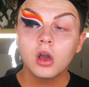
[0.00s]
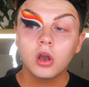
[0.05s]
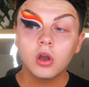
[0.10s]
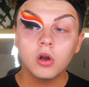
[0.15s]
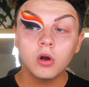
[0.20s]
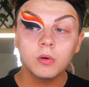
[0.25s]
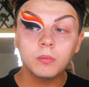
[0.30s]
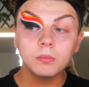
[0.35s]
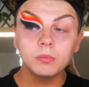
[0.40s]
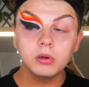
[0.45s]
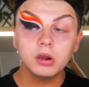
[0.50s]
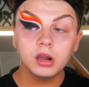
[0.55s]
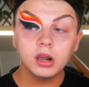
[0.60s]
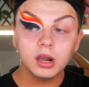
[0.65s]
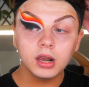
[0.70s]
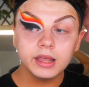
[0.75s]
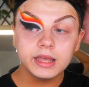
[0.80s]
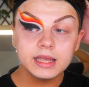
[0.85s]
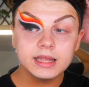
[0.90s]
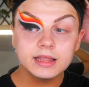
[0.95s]

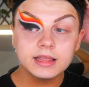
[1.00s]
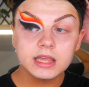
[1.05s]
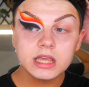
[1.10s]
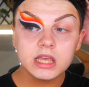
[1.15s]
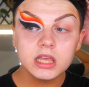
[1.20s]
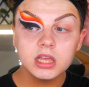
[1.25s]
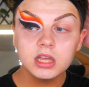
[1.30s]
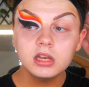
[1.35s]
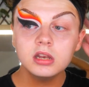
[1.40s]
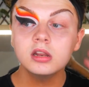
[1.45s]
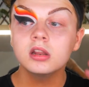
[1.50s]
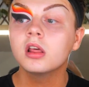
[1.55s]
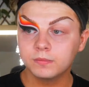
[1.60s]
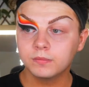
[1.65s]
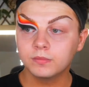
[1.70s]
completed.